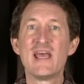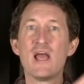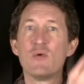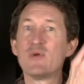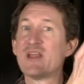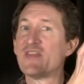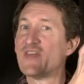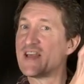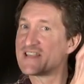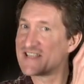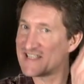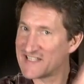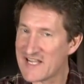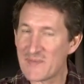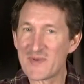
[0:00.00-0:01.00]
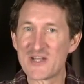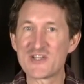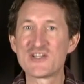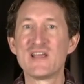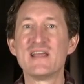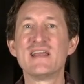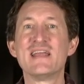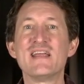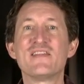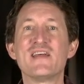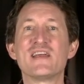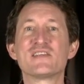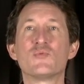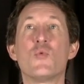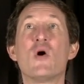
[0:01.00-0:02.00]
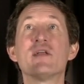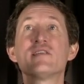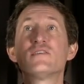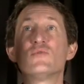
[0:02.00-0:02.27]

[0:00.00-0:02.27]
And when he thinks his image, he thinks one